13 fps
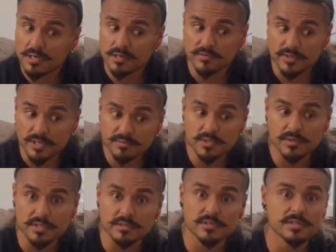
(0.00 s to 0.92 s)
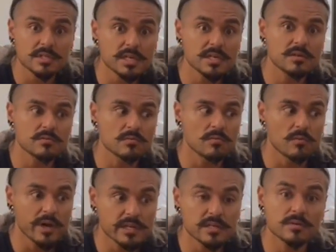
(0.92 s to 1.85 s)
for for them to understand
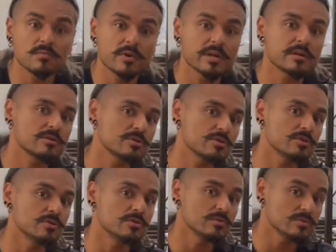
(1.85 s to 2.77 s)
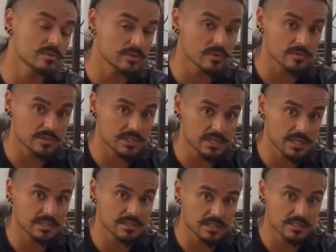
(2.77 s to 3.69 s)
when and where to use those
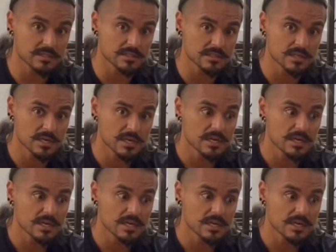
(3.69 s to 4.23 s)
techniques.